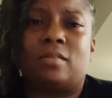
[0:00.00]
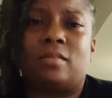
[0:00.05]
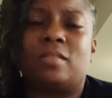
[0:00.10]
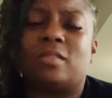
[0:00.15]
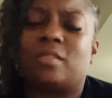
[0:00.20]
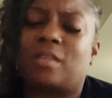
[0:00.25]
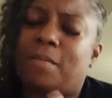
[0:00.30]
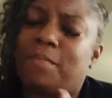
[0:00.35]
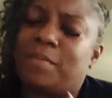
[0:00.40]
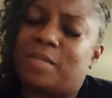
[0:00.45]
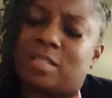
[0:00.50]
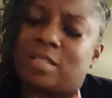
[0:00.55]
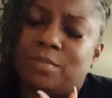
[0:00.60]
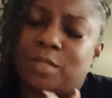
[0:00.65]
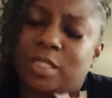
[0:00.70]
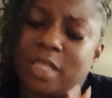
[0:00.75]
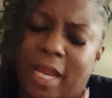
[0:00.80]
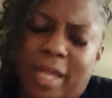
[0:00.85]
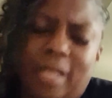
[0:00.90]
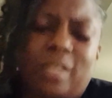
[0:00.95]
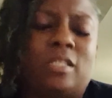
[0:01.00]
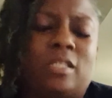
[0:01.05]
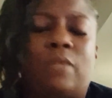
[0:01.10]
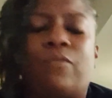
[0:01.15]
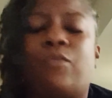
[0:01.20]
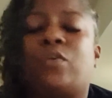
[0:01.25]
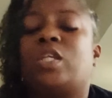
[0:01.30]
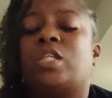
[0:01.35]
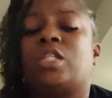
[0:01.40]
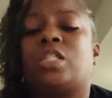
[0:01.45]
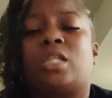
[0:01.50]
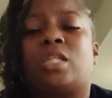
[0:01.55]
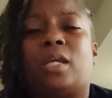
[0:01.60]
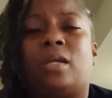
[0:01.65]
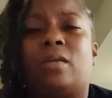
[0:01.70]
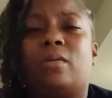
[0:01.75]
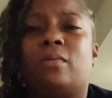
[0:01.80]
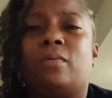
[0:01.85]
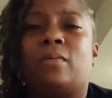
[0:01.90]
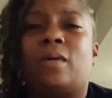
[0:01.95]
It's gonna be some changes for this
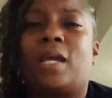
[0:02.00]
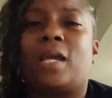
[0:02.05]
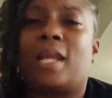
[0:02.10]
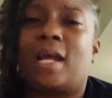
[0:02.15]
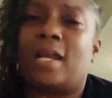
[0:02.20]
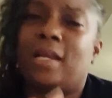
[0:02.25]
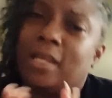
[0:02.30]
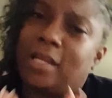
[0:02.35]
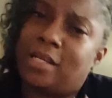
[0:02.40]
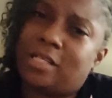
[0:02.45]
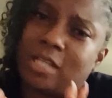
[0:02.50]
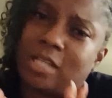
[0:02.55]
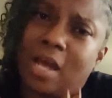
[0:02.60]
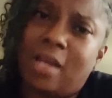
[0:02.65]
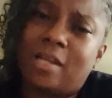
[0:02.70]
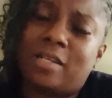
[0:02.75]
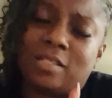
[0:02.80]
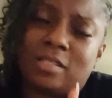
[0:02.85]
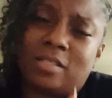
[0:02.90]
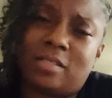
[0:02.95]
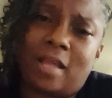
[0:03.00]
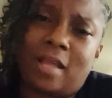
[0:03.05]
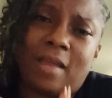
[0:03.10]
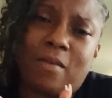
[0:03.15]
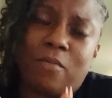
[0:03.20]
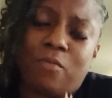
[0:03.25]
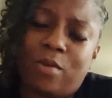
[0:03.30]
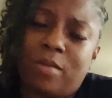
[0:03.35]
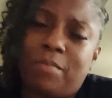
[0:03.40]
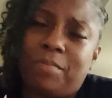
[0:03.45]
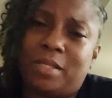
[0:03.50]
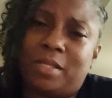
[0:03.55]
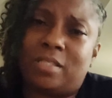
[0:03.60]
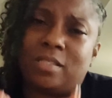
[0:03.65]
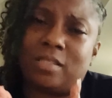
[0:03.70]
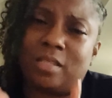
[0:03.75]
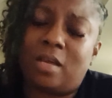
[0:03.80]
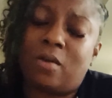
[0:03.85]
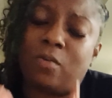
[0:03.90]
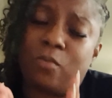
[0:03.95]
channel, and I need y'all to stay with me,
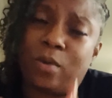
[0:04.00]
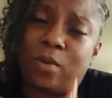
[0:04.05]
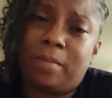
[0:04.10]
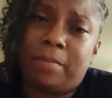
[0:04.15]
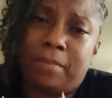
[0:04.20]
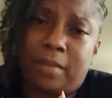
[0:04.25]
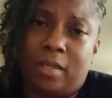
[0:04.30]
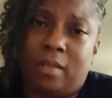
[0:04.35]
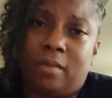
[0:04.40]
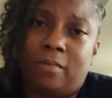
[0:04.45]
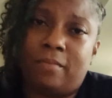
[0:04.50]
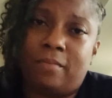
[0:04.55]
stick with me,